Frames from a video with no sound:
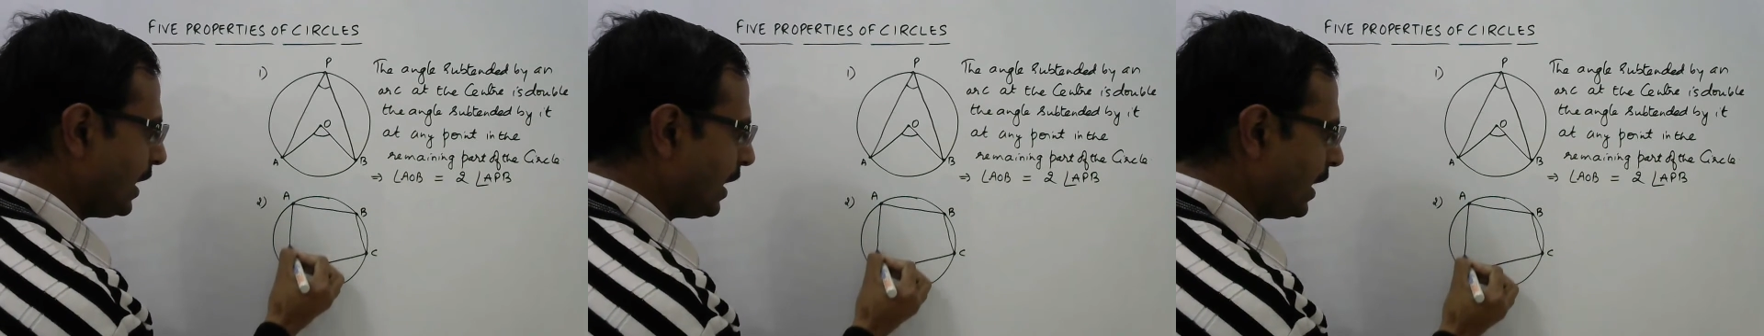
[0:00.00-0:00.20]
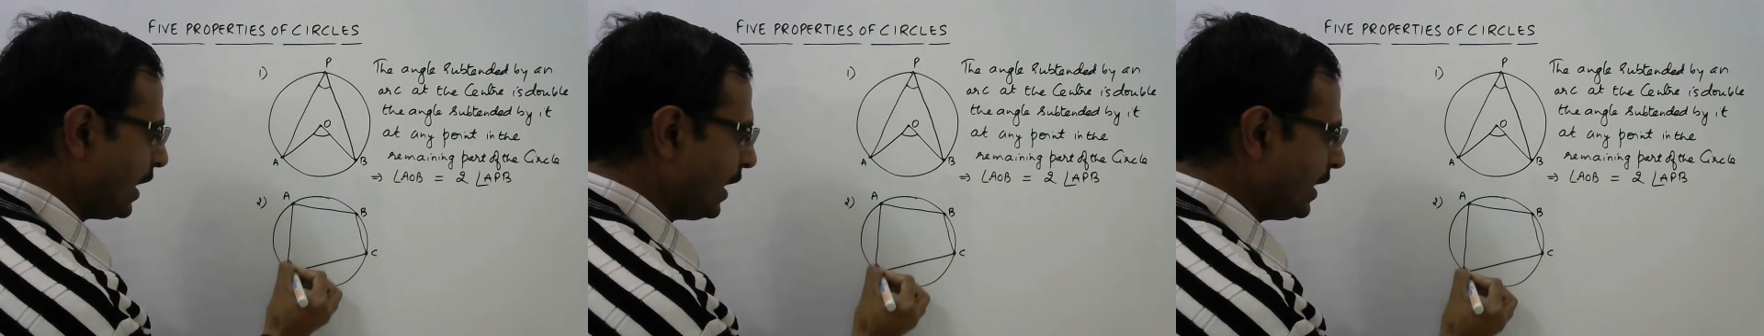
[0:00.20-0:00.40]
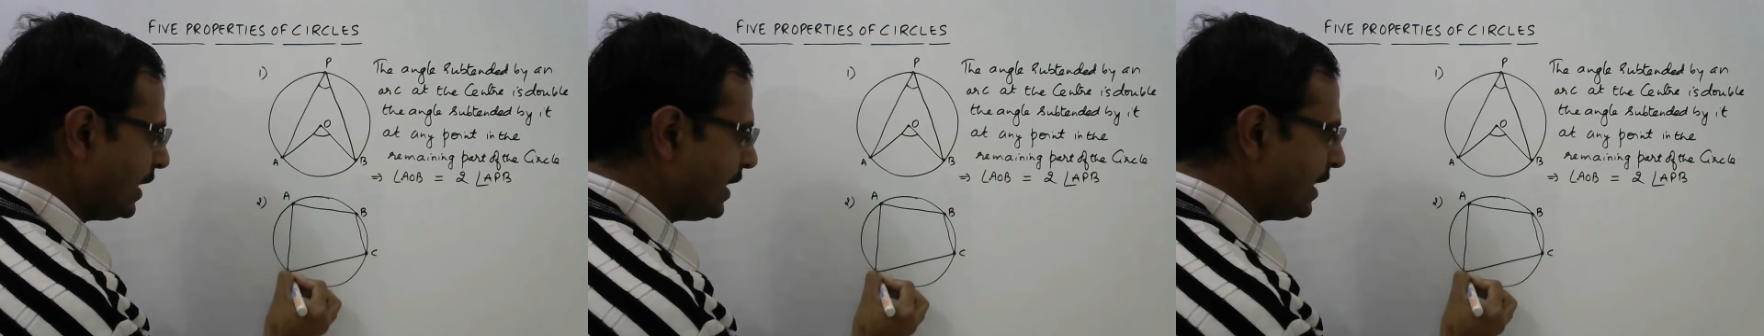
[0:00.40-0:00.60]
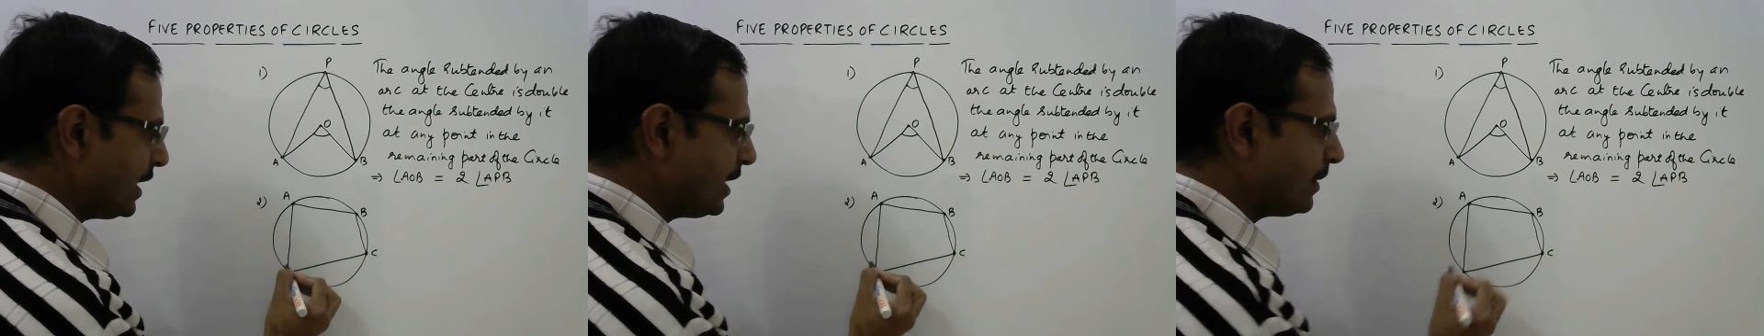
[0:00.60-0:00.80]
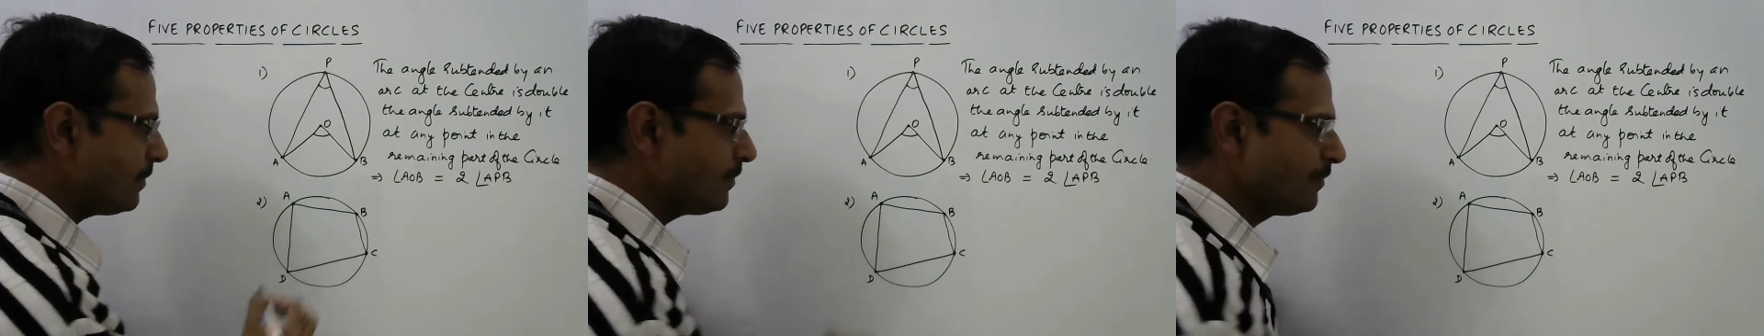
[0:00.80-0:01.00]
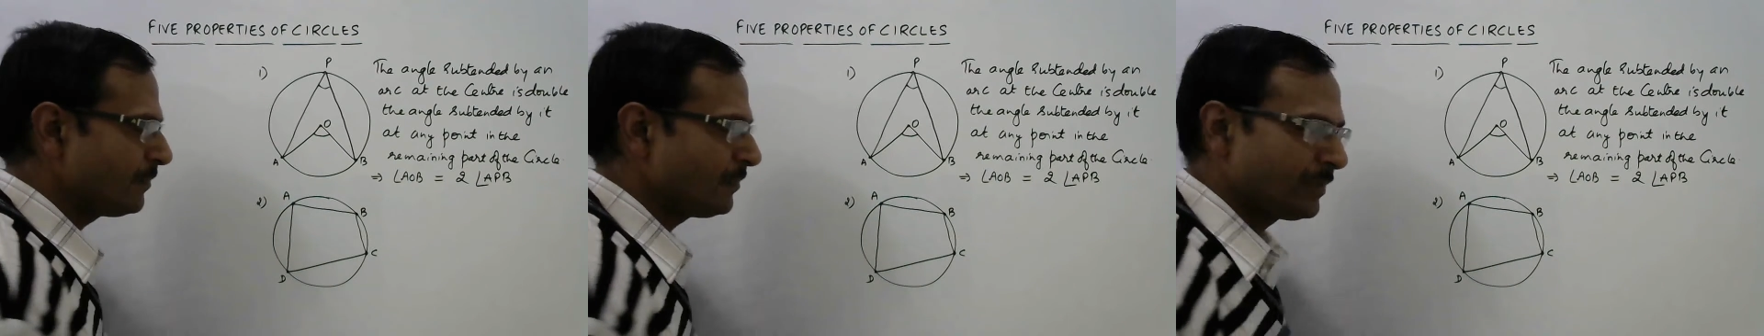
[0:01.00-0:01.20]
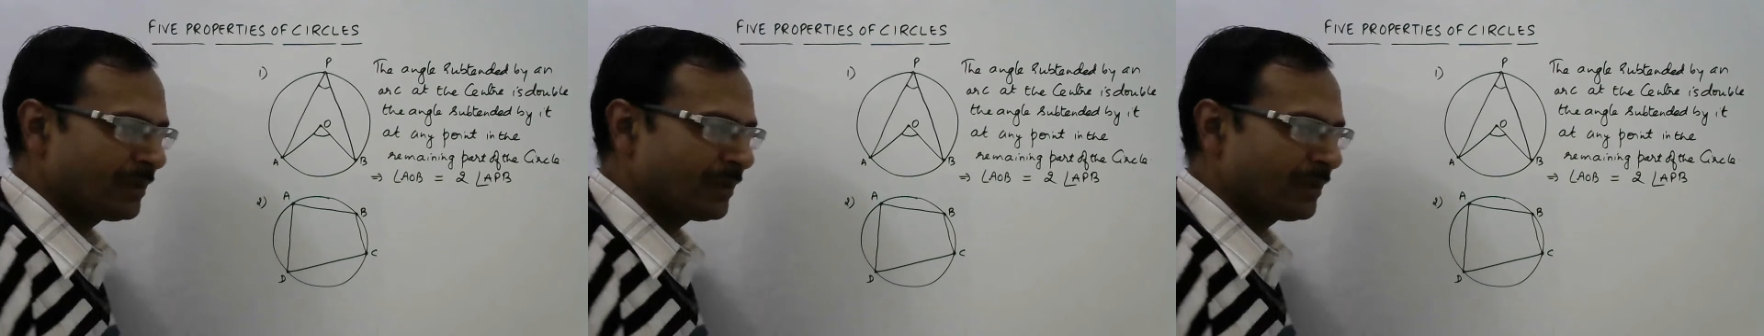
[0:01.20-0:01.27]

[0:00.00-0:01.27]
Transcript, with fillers: and DA.